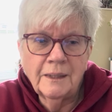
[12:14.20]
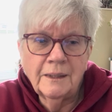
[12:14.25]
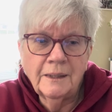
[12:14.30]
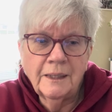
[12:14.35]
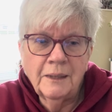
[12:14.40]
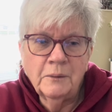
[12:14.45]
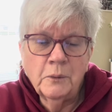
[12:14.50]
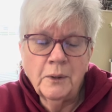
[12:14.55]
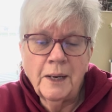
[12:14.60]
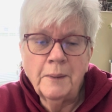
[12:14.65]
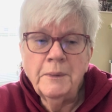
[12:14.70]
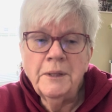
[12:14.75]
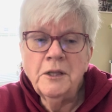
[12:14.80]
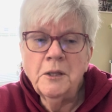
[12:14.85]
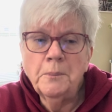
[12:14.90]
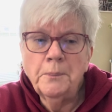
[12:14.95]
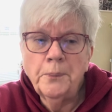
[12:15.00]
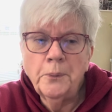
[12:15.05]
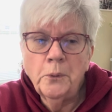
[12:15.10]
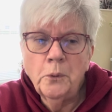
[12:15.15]
and when I'm in
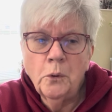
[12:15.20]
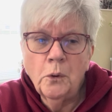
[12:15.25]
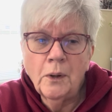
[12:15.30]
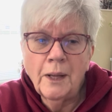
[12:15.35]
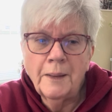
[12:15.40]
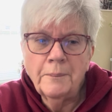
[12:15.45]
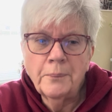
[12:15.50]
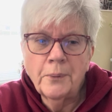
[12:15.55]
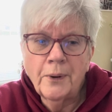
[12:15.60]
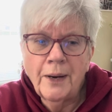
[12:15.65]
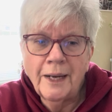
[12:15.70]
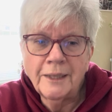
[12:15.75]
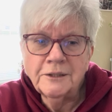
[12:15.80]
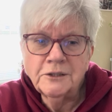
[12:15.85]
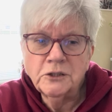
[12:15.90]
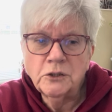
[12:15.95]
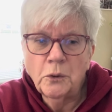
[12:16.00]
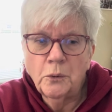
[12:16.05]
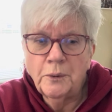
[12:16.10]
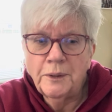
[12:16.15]
the pool, I
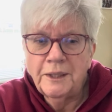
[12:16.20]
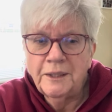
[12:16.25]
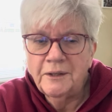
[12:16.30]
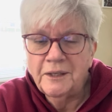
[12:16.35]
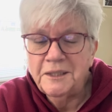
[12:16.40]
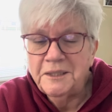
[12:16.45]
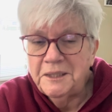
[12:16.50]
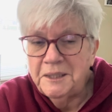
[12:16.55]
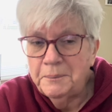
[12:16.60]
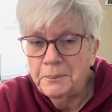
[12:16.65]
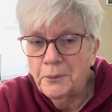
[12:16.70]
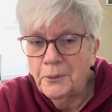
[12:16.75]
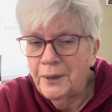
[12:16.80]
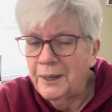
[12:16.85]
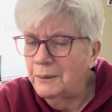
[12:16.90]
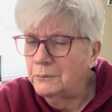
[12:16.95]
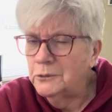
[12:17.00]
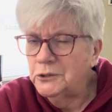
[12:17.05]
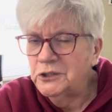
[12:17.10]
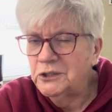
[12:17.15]
practice going in the deeper
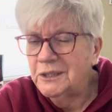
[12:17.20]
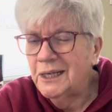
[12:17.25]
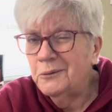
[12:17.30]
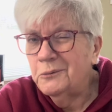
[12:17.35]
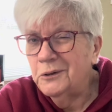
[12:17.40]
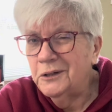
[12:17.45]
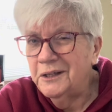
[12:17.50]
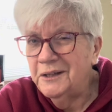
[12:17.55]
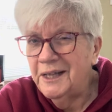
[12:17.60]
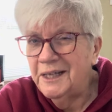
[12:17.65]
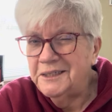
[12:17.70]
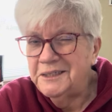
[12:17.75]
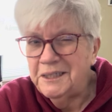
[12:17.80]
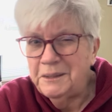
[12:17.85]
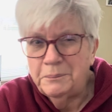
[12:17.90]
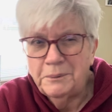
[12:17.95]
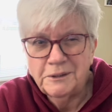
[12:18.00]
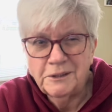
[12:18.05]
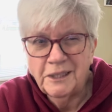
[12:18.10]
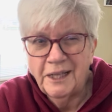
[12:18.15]
end, which is not really that
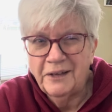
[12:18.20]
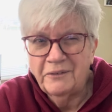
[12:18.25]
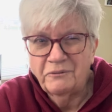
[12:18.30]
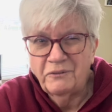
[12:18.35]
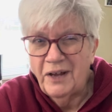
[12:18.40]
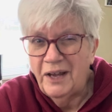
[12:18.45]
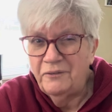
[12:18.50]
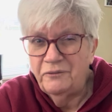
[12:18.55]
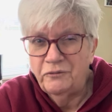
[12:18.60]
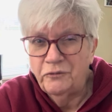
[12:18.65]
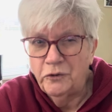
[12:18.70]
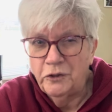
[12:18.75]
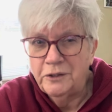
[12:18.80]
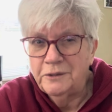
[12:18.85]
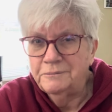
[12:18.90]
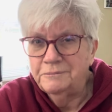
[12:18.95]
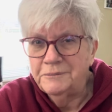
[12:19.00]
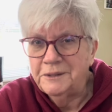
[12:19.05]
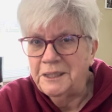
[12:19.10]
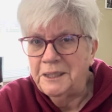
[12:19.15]
deep. It's like five
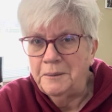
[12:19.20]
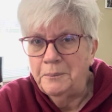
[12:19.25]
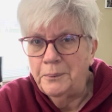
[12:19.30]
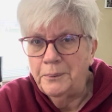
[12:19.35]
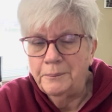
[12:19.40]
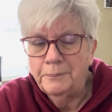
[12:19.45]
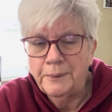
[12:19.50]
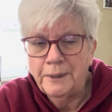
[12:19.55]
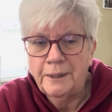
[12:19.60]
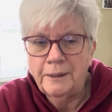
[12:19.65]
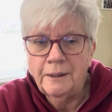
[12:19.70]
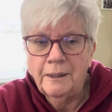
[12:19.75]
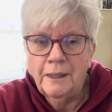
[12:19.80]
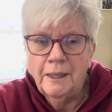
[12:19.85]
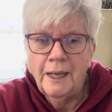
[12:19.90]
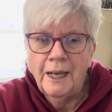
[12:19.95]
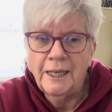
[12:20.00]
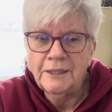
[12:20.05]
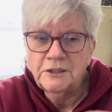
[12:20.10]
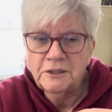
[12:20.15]
foot deep, but
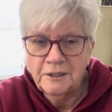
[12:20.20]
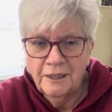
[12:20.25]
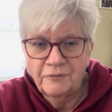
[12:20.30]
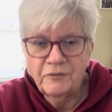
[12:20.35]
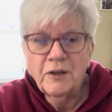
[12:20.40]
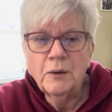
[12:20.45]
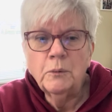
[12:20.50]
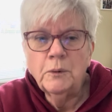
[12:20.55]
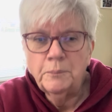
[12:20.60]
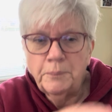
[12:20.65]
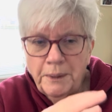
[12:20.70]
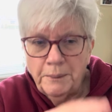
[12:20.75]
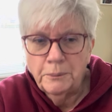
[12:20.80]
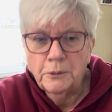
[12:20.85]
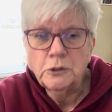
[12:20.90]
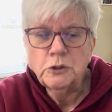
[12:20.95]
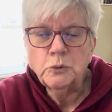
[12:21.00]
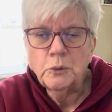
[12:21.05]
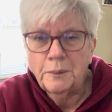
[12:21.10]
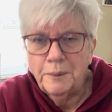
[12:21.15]
it's enough that when people
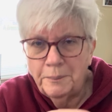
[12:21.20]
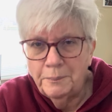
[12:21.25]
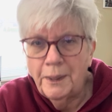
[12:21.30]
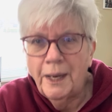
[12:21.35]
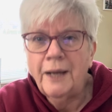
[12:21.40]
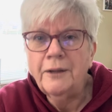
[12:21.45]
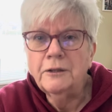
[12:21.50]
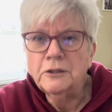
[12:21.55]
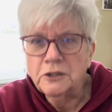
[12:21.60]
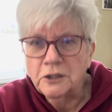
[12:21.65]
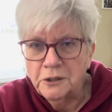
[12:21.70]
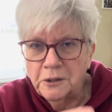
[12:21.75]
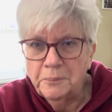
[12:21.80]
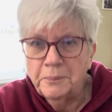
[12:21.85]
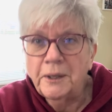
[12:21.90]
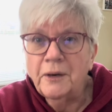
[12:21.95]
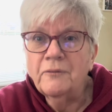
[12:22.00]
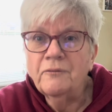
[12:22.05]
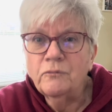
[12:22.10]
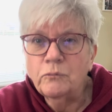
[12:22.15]
are swimming by, there's a little
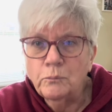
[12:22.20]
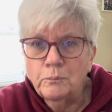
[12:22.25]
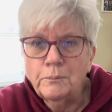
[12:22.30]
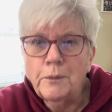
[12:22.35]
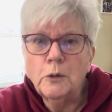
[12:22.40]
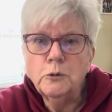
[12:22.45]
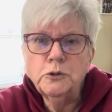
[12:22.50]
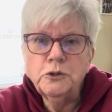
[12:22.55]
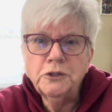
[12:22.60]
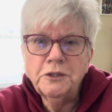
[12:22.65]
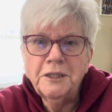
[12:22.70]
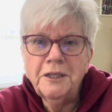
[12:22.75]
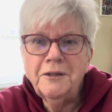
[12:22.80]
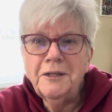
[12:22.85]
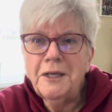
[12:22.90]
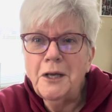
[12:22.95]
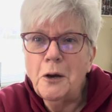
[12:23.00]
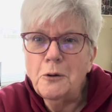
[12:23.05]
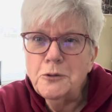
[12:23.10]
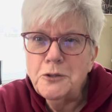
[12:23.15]
bit of motion in
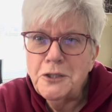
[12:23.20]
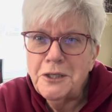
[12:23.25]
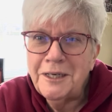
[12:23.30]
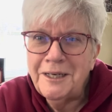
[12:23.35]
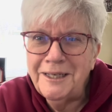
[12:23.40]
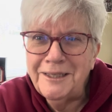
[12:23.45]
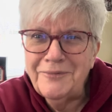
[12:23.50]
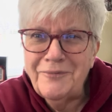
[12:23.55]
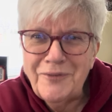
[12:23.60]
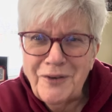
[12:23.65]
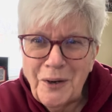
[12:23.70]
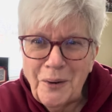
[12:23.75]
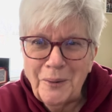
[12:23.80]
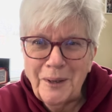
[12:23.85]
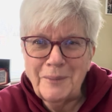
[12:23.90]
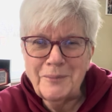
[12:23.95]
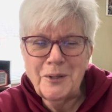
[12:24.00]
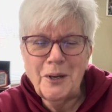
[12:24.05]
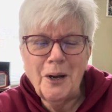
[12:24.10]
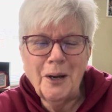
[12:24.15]
the ocean, if you know what
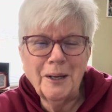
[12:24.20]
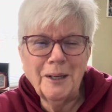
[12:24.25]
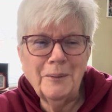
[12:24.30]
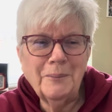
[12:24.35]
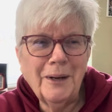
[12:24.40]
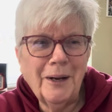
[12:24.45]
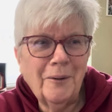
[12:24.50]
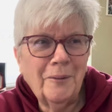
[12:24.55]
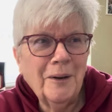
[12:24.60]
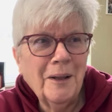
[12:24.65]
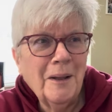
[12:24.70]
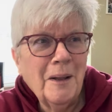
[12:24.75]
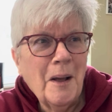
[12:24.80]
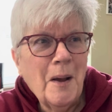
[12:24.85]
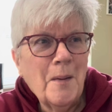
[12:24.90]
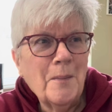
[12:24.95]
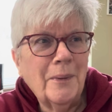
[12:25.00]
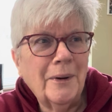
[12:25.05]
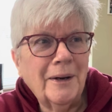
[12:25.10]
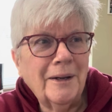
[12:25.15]
I'm talking about.
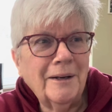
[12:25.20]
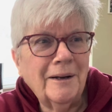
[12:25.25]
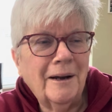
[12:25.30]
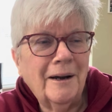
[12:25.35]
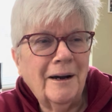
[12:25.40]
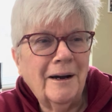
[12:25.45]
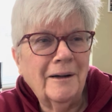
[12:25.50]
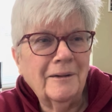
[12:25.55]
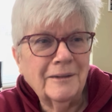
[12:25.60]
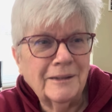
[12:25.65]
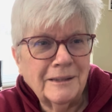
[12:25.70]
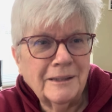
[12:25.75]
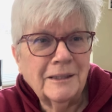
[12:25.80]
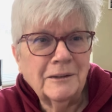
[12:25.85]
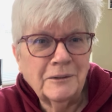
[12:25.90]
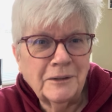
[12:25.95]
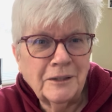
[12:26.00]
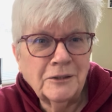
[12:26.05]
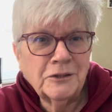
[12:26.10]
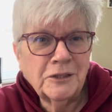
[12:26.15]
But uh,
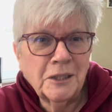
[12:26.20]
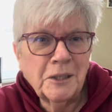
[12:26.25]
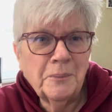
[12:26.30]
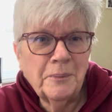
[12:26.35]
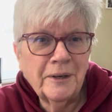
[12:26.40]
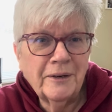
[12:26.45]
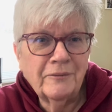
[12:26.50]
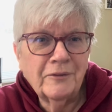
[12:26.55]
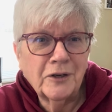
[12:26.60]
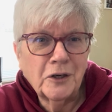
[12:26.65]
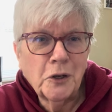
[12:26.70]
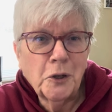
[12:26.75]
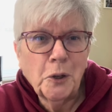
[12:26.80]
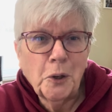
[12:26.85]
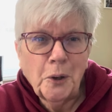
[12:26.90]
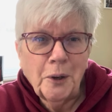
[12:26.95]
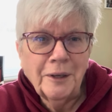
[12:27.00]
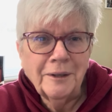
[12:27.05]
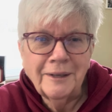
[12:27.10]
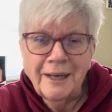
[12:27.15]
th there's a little bit of a
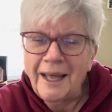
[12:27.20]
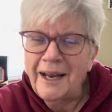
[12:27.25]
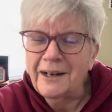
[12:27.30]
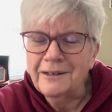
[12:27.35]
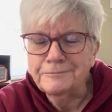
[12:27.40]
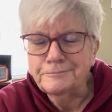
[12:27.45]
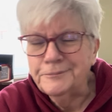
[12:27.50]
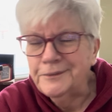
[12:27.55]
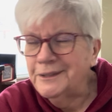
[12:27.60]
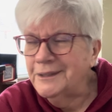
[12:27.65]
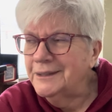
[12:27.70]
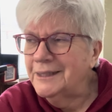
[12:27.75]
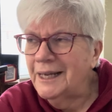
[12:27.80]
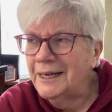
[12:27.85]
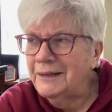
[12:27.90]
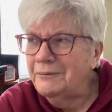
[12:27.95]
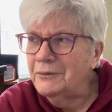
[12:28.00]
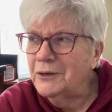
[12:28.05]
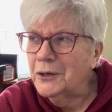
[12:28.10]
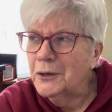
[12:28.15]
current, not a,
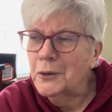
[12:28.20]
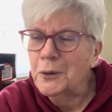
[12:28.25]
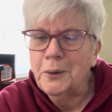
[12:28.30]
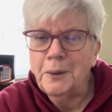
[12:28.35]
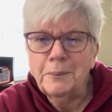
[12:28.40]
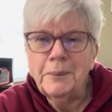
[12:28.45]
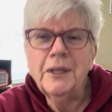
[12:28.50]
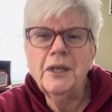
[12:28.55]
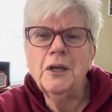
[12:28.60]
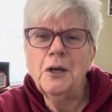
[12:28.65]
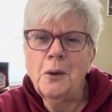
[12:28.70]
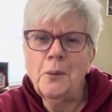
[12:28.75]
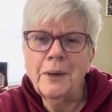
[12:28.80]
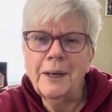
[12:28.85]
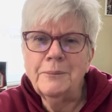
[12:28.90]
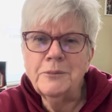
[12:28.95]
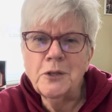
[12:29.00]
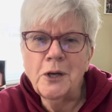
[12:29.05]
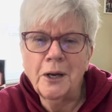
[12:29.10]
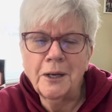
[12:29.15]
not even a current, but you know what
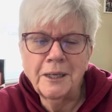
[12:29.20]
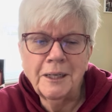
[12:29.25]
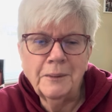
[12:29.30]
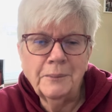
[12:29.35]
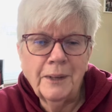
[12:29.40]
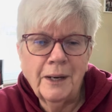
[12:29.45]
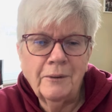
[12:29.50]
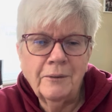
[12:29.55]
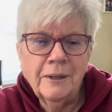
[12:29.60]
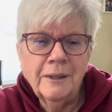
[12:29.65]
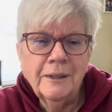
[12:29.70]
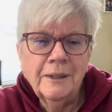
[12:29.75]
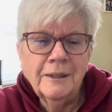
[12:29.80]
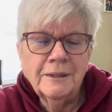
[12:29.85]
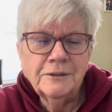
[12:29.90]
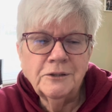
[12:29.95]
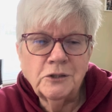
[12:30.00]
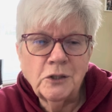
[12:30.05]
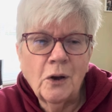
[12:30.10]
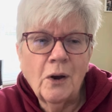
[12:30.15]
I'm talking about.
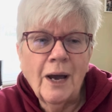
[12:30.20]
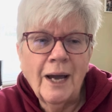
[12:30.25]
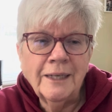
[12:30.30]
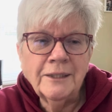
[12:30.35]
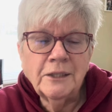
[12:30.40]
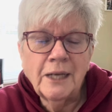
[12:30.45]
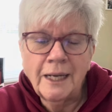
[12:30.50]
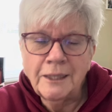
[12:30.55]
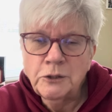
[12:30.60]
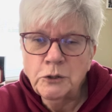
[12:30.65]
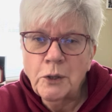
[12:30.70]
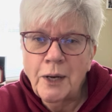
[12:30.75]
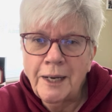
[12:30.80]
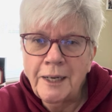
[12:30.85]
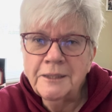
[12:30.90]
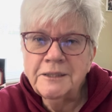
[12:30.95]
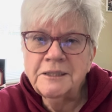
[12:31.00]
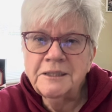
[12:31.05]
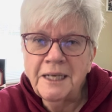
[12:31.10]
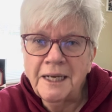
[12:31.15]
So I, I try
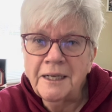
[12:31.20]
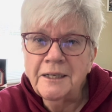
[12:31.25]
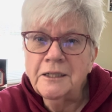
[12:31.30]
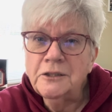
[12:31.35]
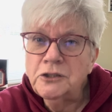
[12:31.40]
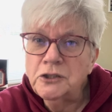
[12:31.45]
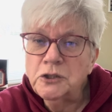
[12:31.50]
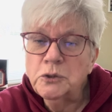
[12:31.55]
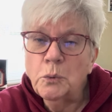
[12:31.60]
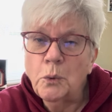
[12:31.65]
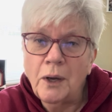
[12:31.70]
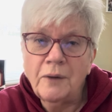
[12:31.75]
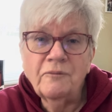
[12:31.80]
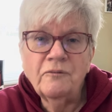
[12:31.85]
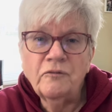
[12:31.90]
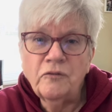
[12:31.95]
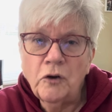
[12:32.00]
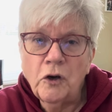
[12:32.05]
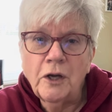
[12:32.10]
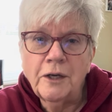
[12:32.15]
to stand on just one
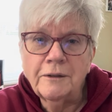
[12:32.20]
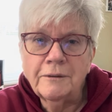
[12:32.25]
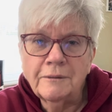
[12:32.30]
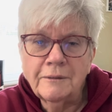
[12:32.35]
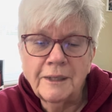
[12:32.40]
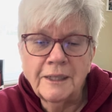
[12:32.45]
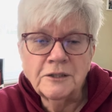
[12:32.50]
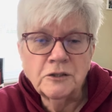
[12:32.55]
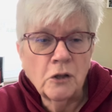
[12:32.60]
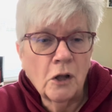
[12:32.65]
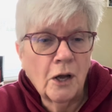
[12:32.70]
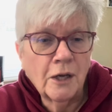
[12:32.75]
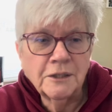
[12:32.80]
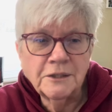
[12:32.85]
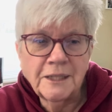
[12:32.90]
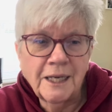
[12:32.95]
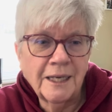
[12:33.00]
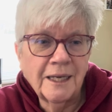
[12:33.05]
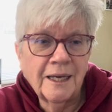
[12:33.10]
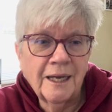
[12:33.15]
foot as long
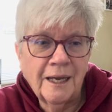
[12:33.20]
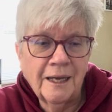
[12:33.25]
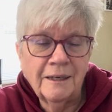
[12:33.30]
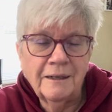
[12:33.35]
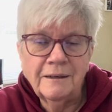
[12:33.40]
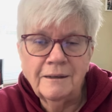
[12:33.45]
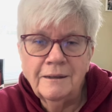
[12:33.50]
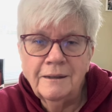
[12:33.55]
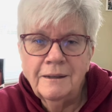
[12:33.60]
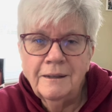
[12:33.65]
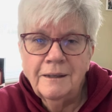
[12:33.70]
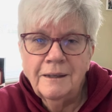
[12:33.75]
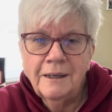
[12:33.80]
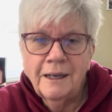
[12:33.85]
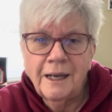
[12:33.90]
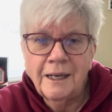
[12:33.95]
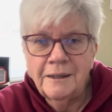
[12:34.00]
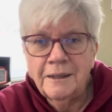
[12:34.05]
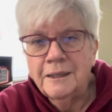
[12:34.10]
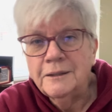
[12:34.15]
as I can
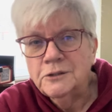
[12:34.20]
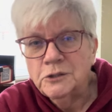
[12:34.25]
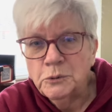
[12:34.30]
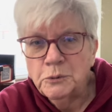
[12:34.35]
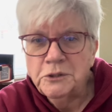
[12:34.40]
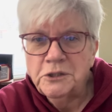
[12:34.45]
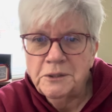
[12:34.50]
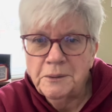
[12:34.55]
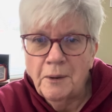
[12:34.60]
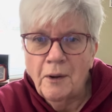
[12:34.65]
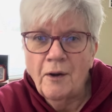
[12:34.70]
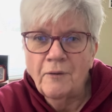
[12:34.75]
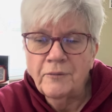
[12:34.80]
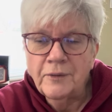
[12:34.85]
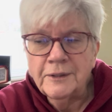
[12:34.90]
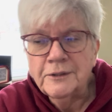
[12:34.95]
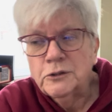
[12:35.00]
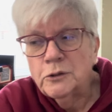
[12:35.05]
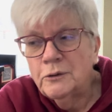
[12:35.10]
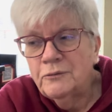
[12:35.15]
and then switch it off.
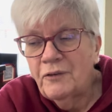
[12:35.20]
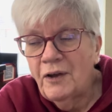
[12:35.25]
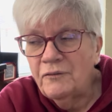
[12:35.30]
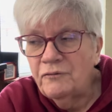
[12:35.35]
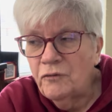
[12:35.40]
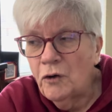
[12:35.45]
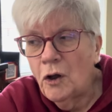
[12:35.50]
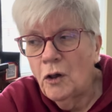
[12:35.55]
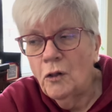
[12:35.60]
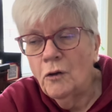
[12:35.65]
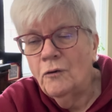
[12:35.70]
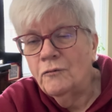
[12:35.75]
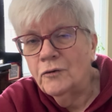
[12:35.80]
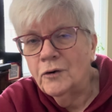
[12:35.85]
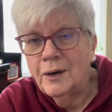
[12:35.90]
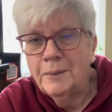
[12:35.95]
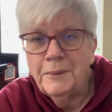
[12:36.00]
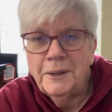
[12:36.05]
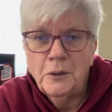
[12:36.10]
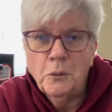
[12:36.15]
And so if I fall
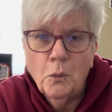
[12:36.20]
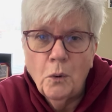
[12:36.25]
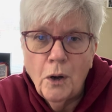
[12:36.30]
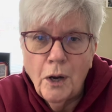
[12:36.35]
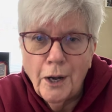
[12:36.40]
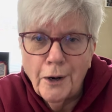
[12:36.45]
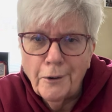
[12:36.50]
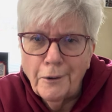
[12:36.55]
over, I'm in the water.